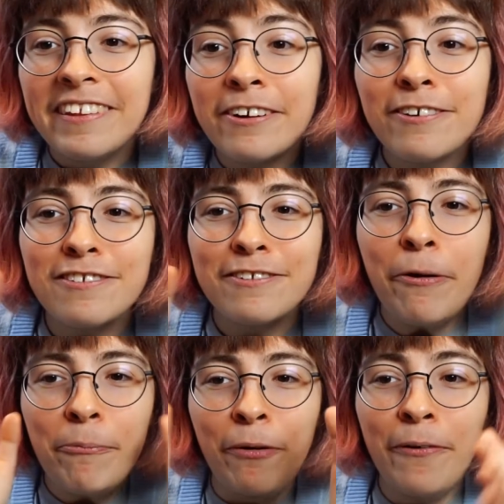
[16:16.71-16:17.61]
There is
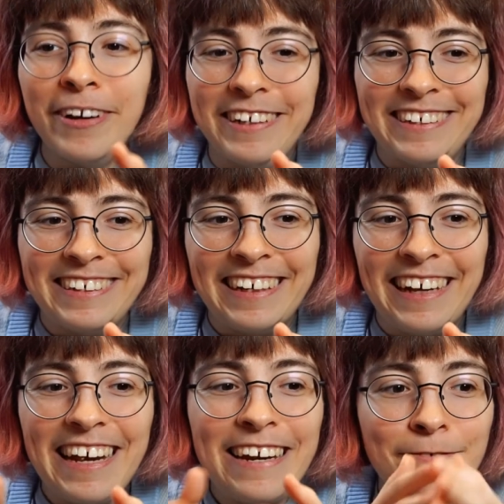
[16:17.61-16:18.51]
no point
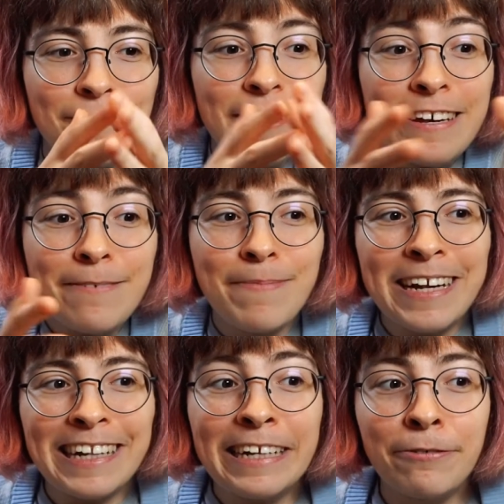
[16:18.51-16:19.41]
in
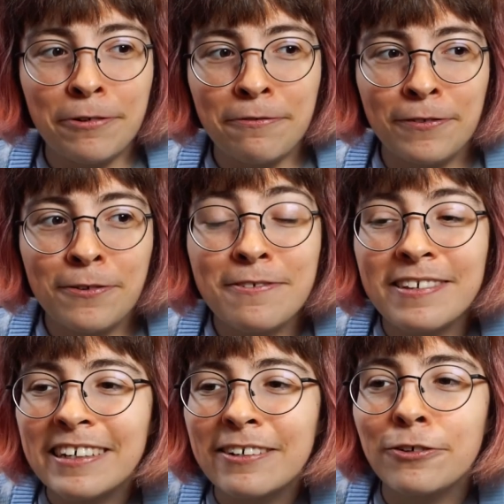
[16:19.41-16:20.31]
vehemently
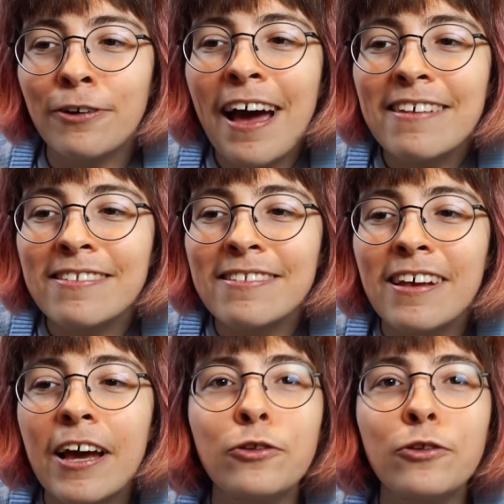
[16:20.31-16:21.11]
refusing a dress